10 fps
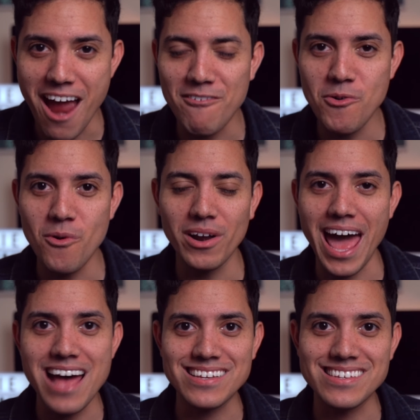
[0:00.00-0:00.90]
Everyone
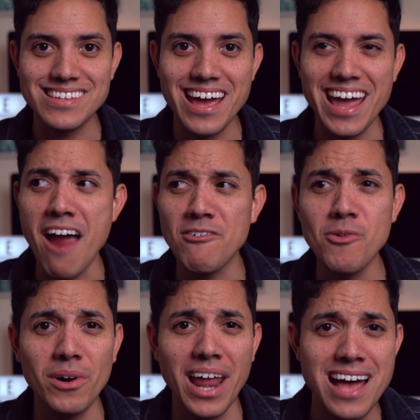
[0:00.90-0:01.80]
has a say,
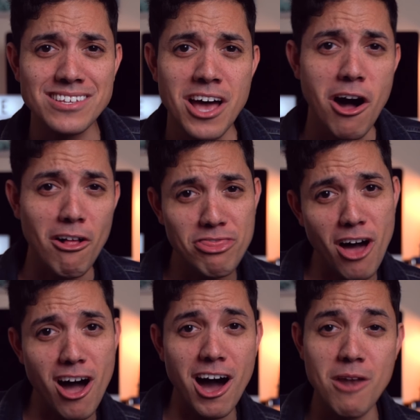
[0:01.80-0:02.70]
everyone has a
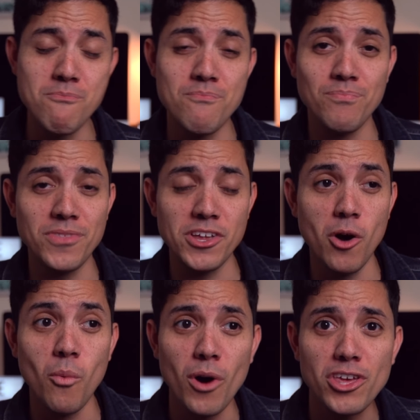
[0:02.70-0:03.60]
thought on, you know,
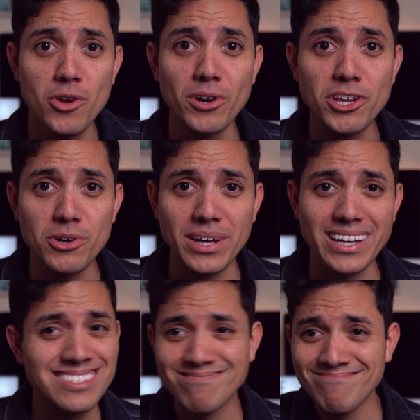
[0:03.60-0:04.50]
what you're doing.